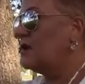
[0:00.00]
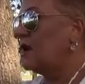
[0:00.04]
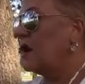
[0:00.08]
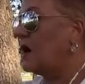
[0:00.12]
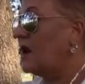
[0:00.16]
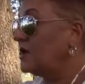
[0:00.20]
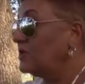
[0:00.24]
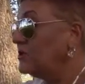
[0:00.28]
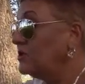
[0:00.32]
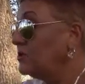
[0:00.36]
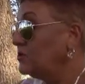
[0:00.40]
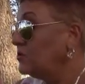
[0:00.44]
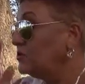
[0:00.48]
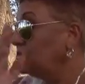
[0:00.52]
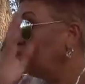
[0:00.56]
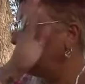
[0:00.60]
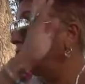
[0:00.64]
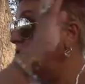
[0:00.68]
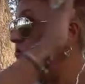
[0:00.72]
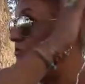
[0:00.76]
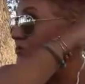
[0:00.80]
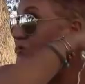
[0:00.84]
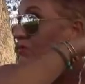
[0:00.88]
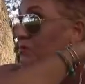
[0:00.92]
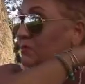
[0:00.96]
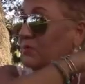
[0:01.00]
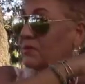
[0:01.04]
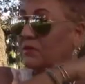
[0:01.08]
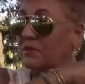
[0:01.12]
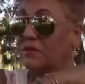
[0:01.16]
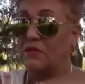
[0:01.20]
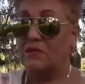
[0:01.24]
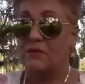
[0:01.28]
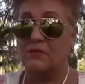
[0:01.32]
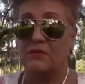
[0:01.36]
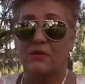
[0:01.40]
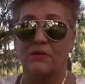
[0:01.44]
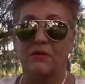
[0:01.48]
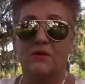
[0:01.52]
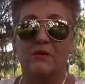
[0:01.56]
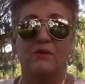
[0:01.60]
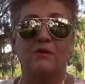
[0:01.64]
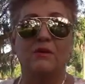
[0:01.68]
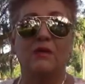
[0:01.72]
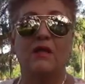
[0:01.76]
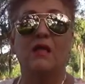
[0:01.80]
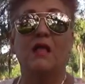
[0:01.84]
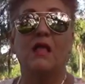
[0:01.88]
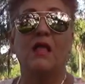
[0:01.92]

on YouTube. Here we go.